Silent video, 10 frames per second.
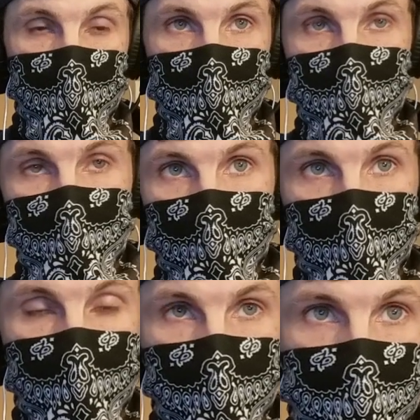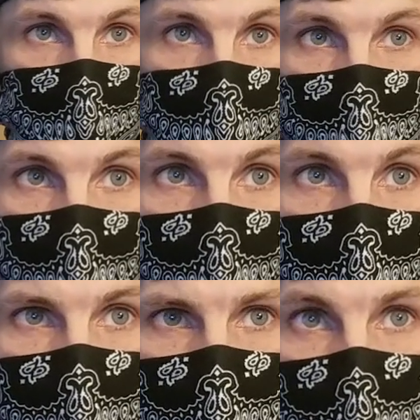Japan itself
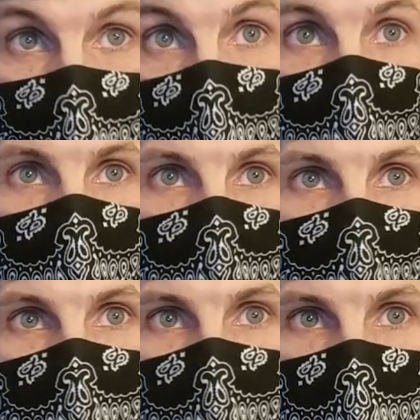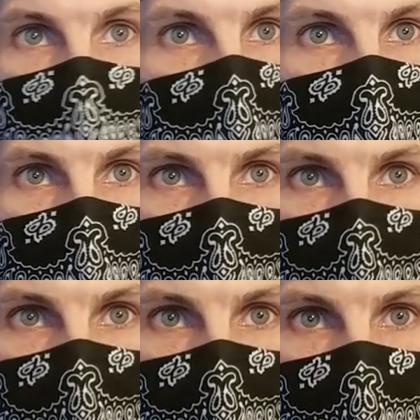uh, have been able to see them,
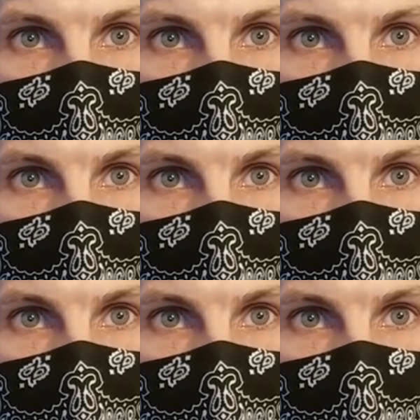but